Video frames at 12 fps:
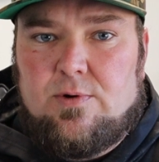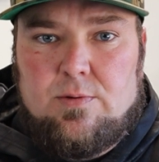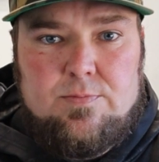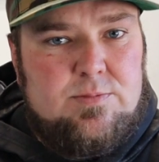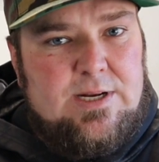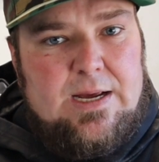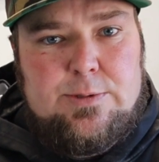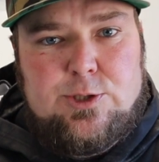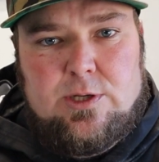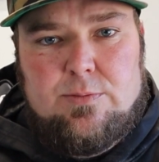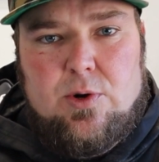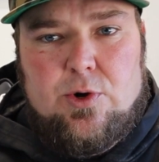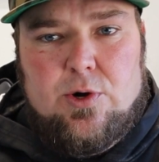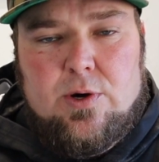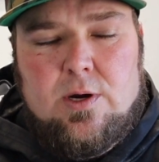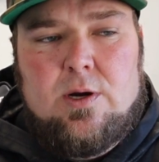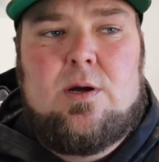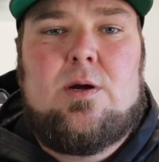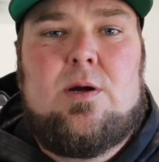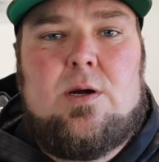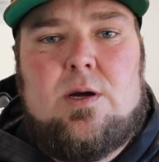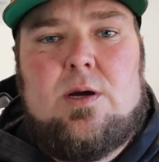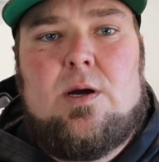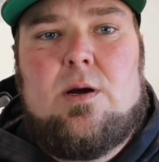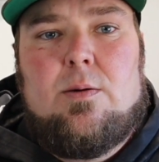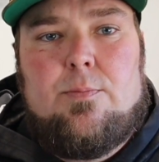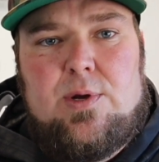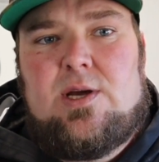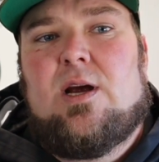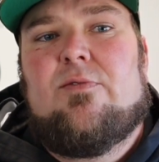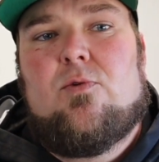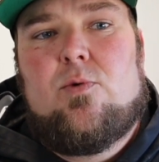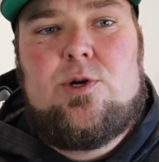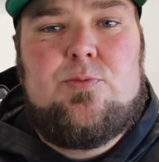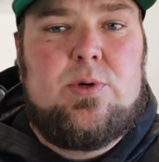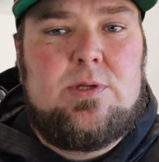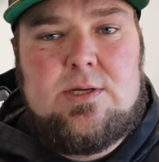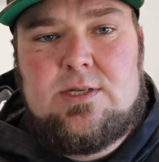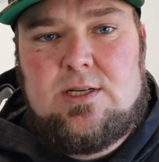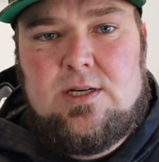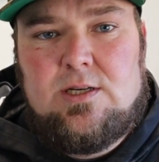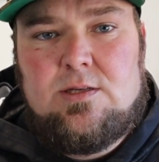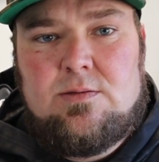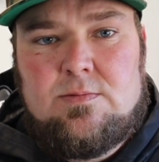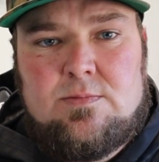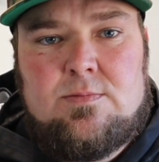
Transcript: or damaging the motor. Be careful when you put this in.